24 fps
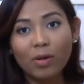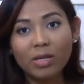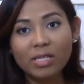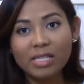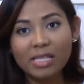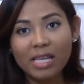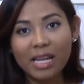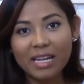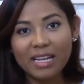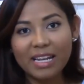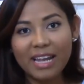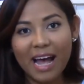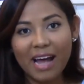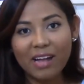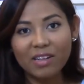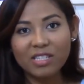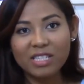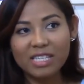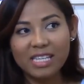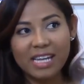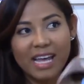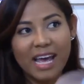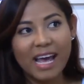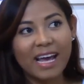Sitting
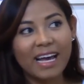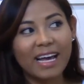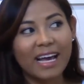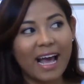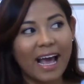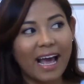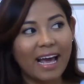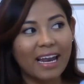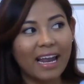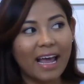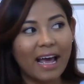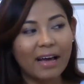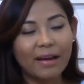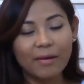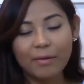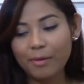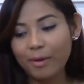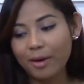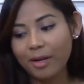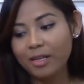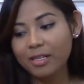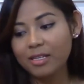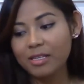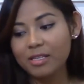down today and I
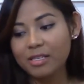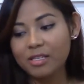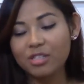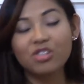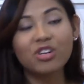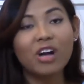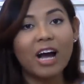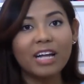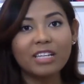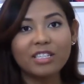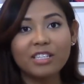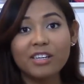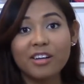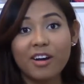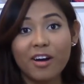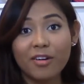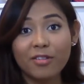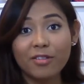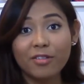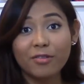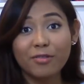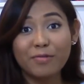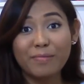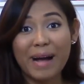was trying to
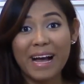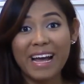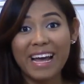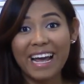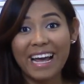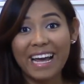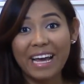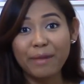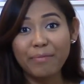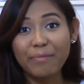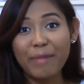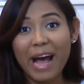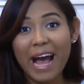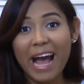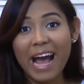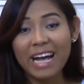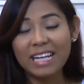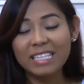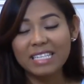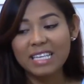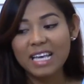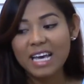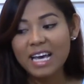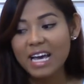go through my
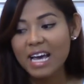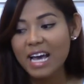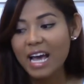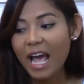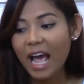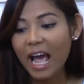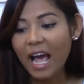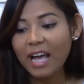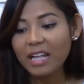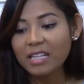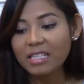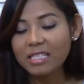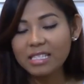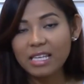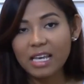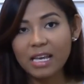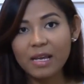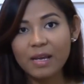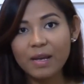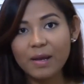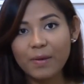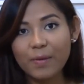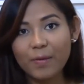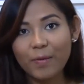handbags and
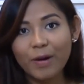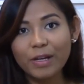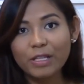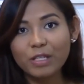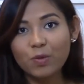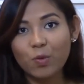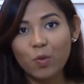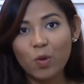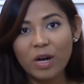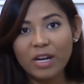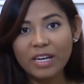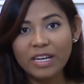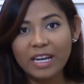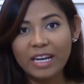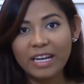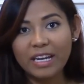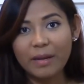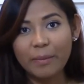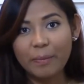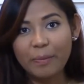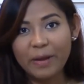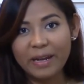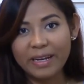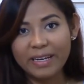see which one need
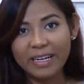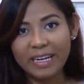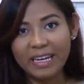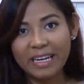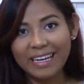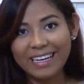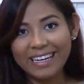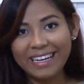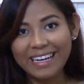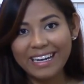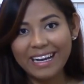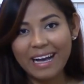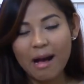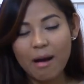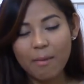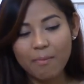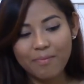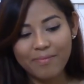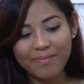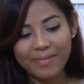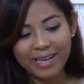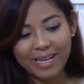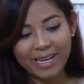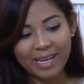a bit cleaning
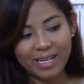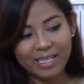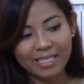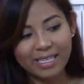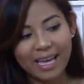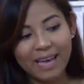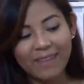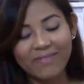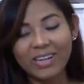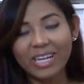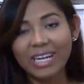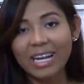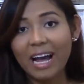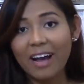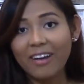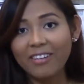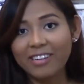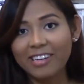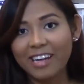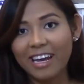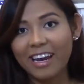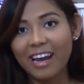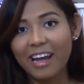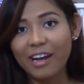up, because every now
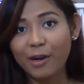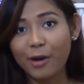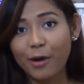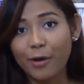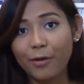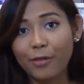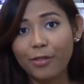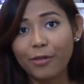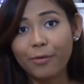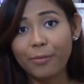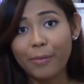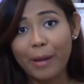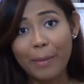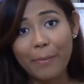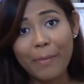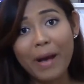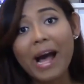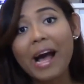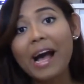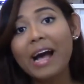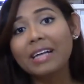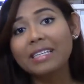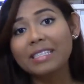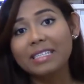and then I go through my
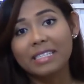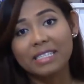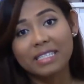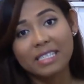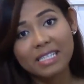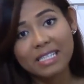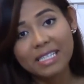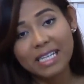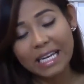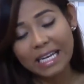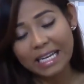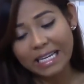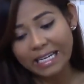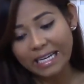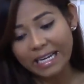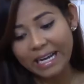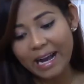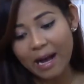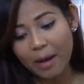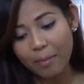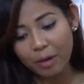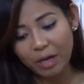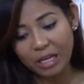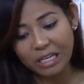bags and just
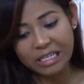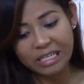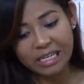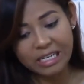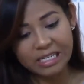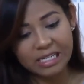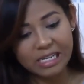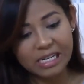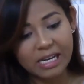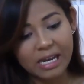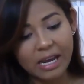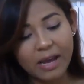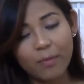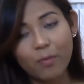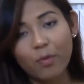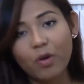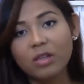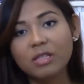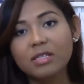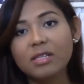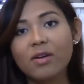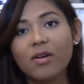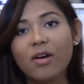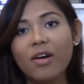cleaning up, conditioning it
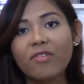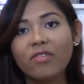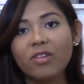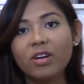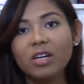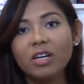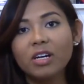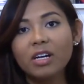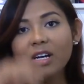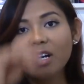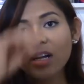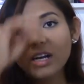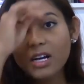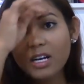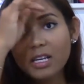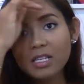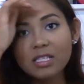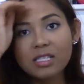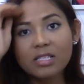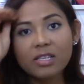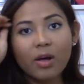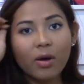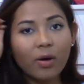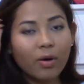whatsoever.
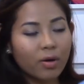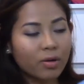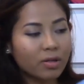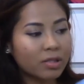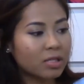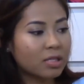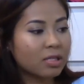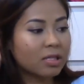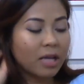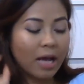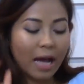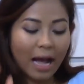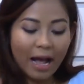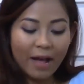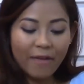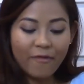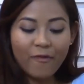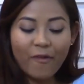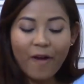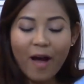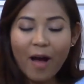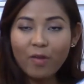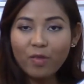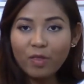So I
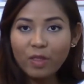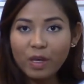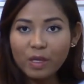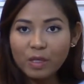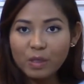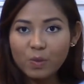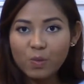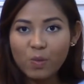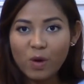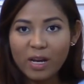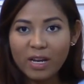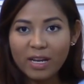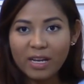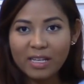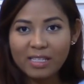found this one.